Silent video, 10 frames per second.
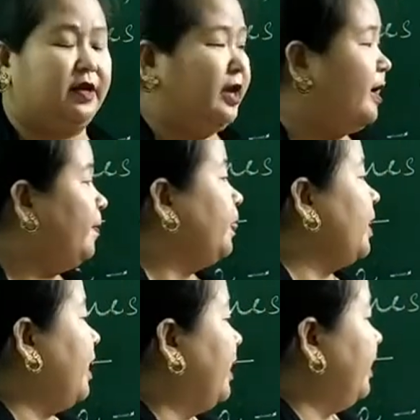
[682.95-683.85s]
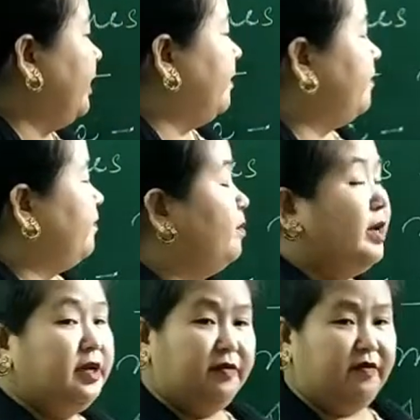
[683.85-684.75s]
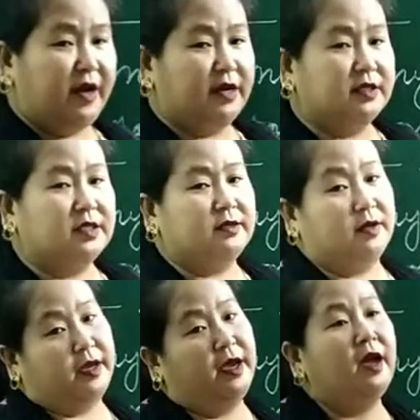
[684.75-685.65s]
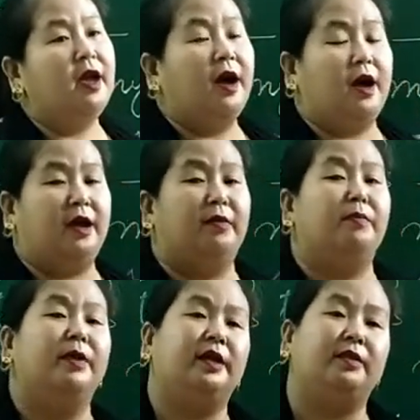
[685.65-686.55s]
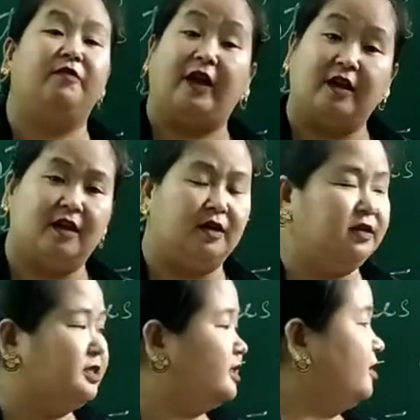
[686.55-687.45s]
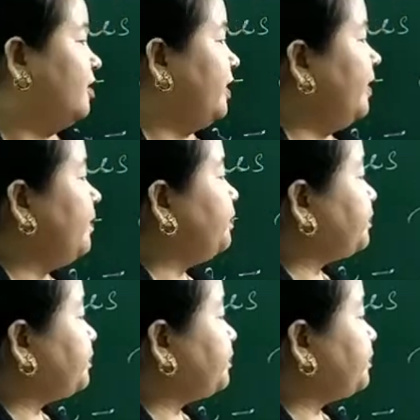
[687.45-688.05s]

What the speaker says: Okay, I have many friends. Okay, I have many vehicles. Okay.